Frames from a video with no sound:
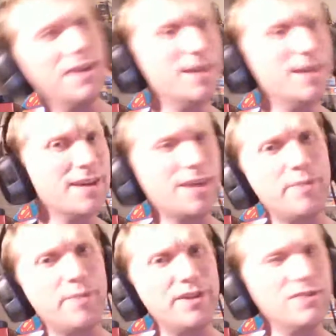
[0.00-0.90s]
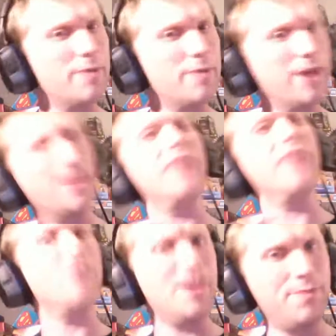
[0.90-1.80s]
got opinions about, and I've
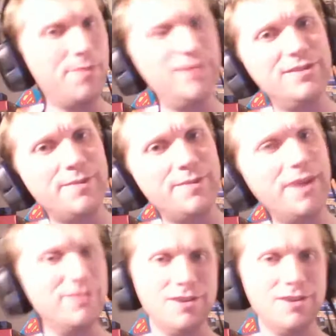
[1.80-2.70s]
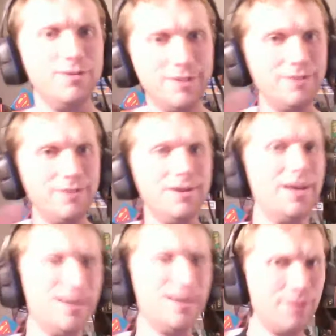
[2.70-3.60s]
got opinions about. So, I kind
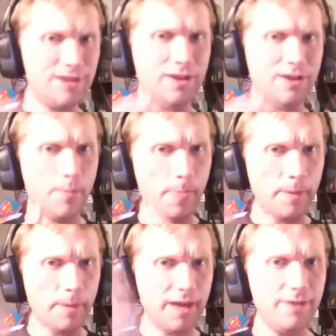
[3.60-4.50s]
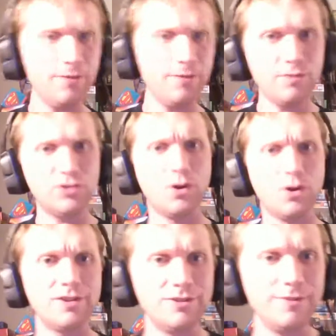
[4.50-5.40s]
of wanted to retort
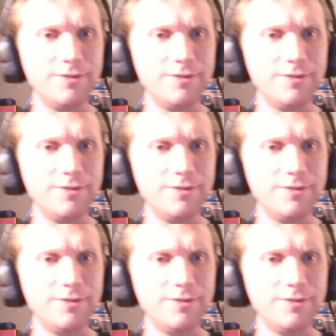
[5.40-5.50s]
to him.